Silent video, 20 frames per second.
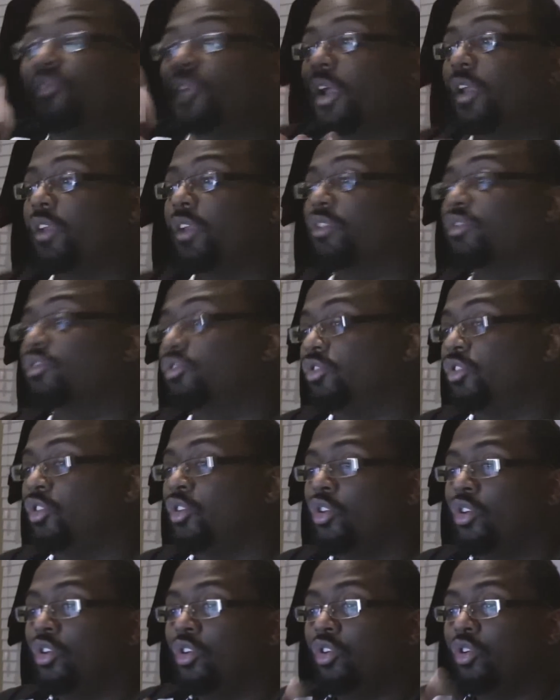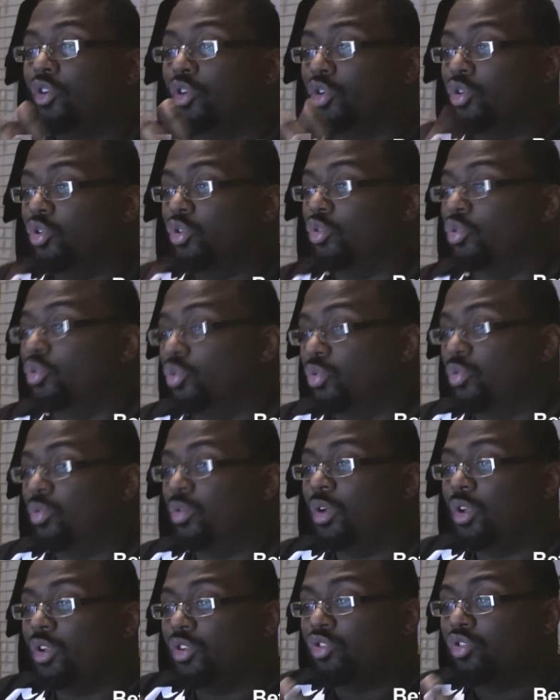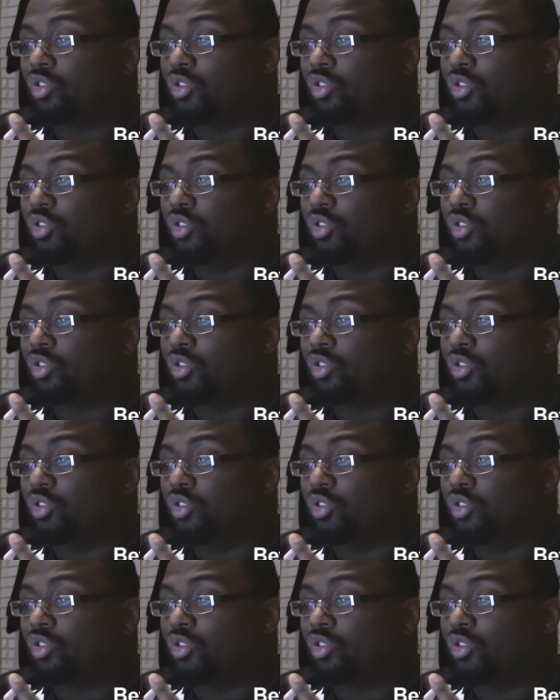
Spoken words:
fighters who